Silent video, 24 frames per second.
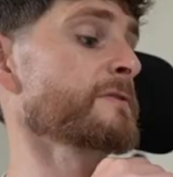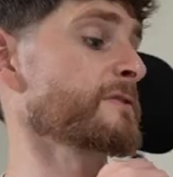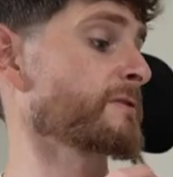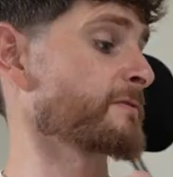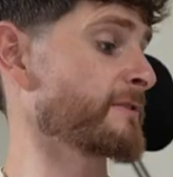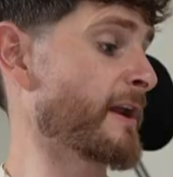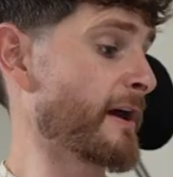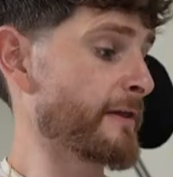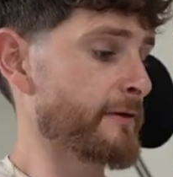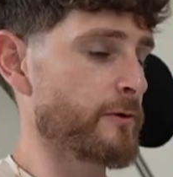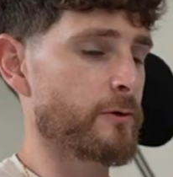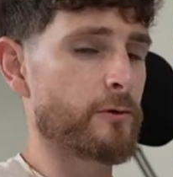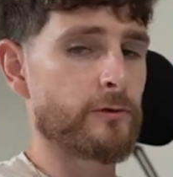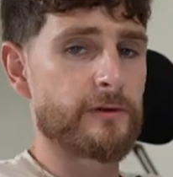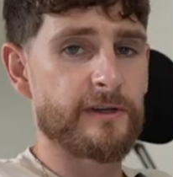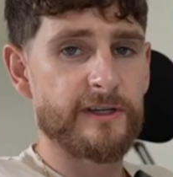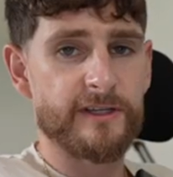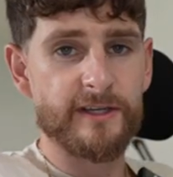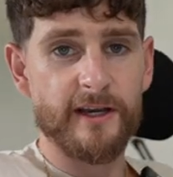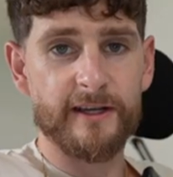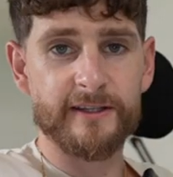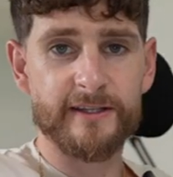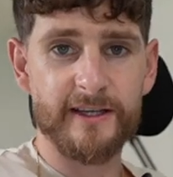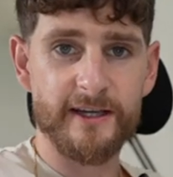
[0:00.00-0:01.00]
So now that all
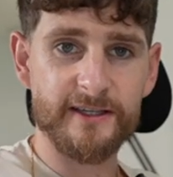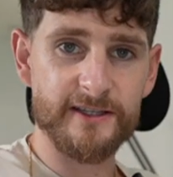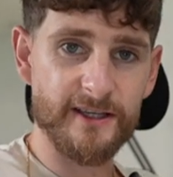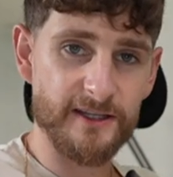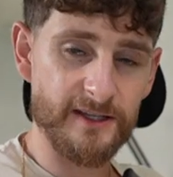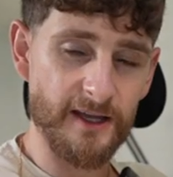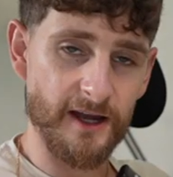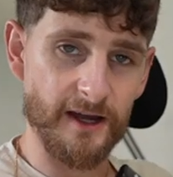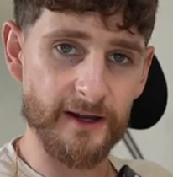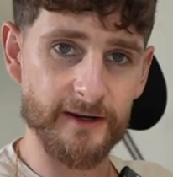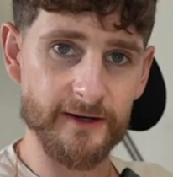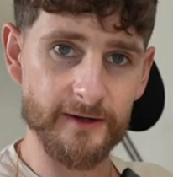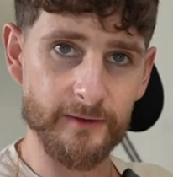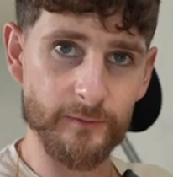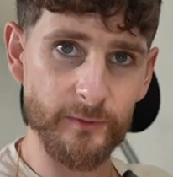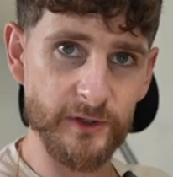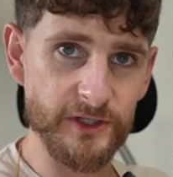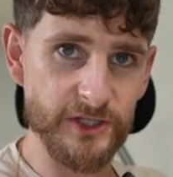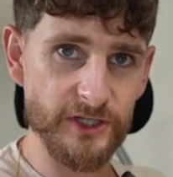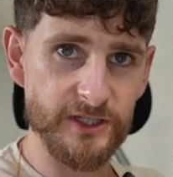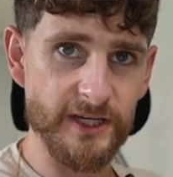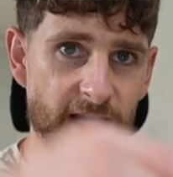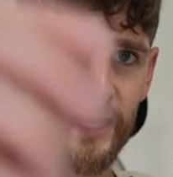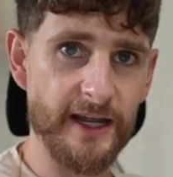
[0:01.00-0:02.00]
these ideas are done,
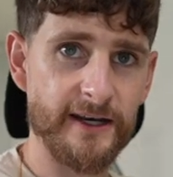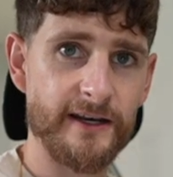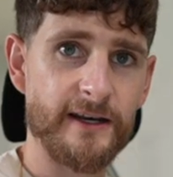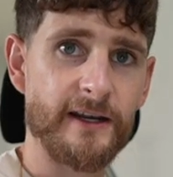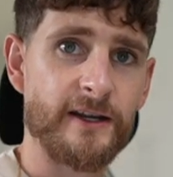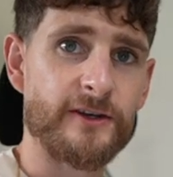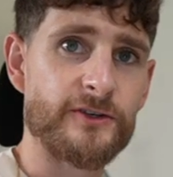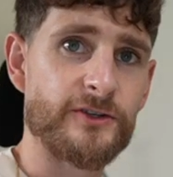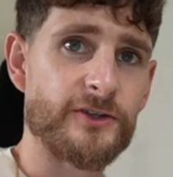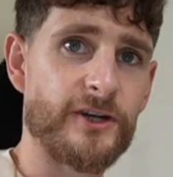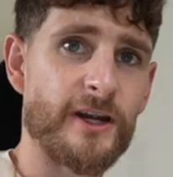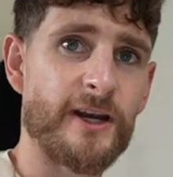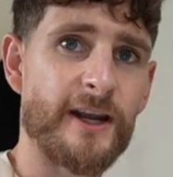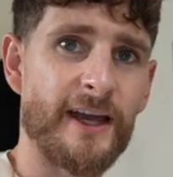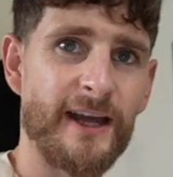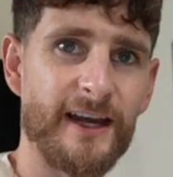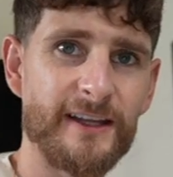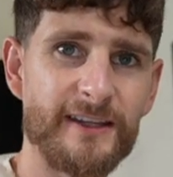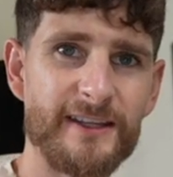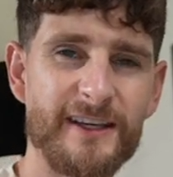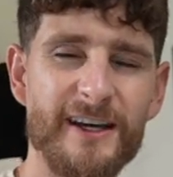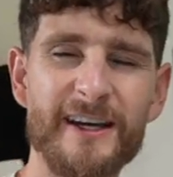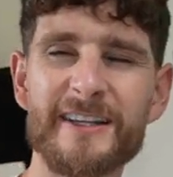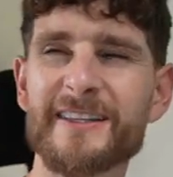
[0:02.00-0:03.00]
we just had lunch and I
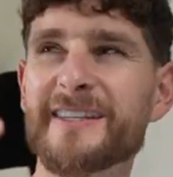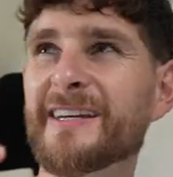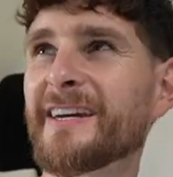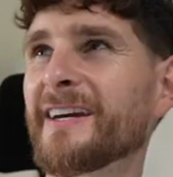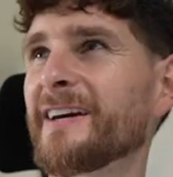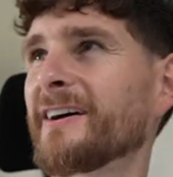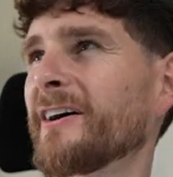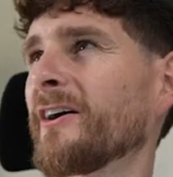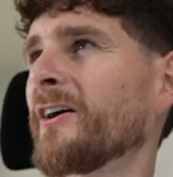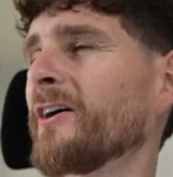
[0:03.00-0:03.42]
had the idea